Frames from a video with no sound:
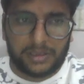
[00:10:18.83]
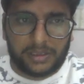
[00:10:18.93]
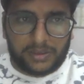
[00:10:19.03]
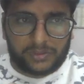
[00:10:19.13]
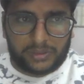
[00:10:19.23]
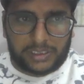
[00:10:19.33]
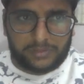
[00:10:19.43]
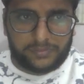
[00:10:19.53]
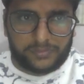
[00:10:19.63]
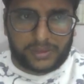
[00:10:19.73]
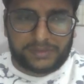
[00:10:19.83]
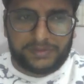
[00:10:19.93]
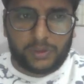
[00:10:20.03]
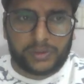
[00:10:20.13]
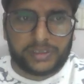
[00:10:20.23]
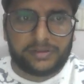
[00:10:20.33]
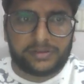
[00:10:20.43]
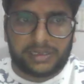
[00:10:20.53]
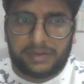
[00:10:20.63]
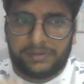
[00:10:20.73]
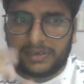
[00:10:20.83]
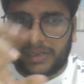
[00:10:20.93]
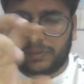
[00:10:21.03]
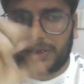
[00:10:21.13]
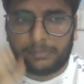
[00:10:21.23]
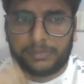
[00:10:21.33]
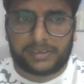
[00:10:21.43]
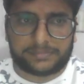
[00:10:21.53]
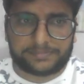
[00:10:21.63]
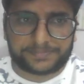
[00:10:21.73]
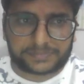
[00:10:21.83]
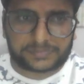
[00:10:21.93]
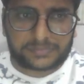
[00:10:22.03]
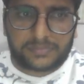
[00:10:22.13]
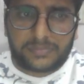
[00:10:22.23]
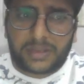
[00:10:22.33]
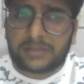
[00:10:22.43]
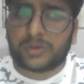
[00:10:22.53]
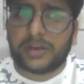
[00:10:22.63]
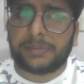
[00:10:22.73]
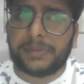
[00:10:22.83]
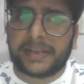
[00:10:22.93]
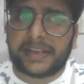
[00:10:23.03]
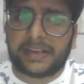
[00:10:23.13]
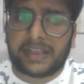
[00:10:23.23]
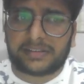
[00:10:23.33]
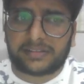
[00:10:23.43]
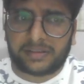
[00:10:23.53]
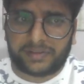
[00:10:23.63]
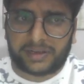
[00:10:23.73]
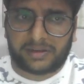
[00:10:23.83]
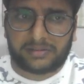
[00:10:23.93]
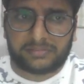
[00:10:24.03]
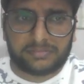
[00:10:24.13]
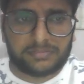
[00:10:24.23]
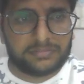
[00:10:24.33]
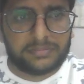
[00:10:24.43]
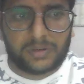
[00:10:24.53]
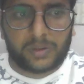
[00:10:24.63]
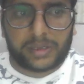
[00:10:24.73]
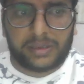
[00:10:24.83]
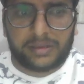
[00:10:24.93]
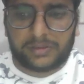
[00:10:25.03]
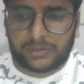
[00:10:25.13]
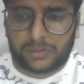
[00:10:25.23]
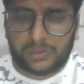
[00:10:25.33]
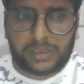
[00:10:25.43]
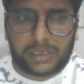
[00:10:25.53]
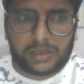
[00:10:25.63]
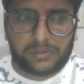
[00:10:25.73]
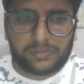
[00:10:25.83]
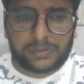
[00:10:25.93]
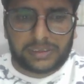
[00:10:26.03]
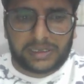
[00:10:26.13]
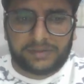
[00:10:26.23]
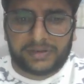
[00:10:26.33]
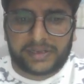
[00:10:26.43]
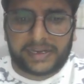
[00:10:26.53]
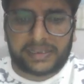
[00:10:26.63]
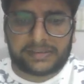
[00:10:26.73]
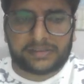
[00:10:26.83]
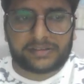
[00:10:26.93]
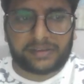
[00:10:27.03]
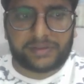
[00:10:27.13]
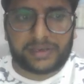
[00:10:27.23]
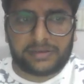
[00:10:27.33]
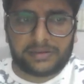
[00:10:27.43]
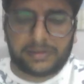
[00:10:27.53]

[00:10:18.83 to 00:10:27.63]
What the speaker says: So now what I will do is, I will take one number. So let me take as 7. Okay, so now I will take as a 7.